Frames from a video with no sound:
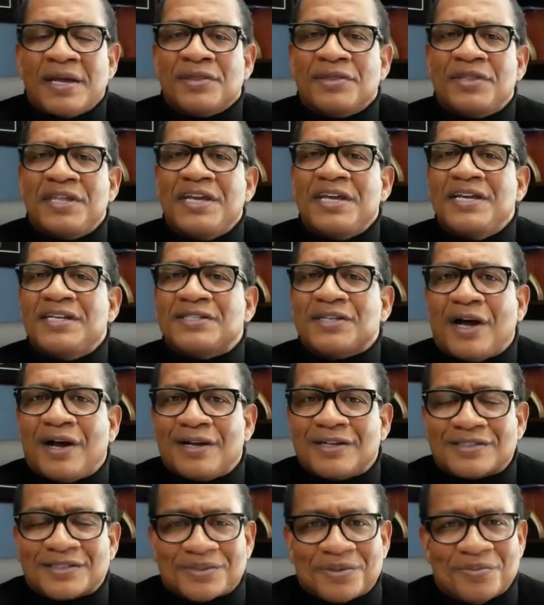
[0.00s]
these
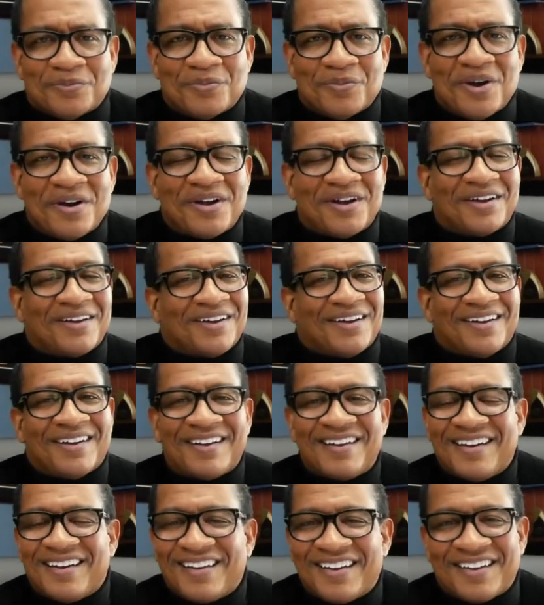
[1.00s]
are some,
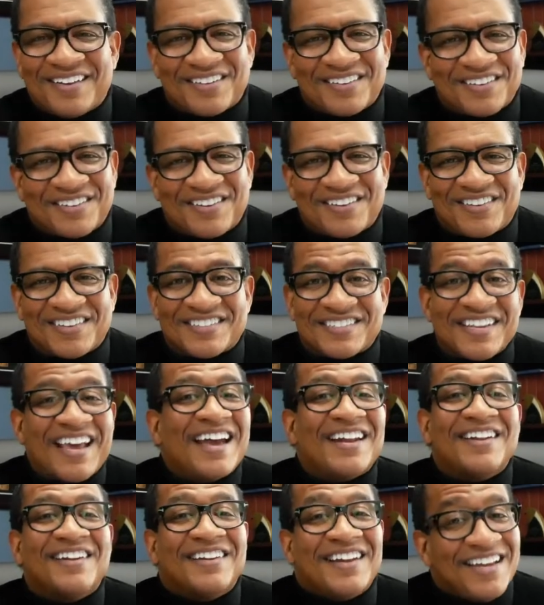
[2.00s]
to
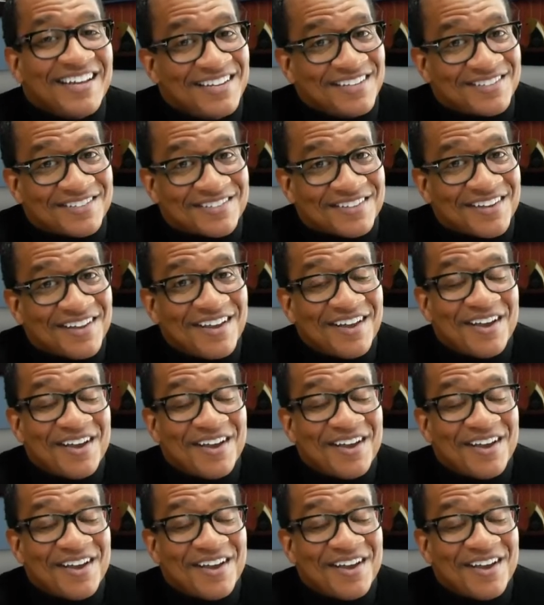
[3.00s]
say the least,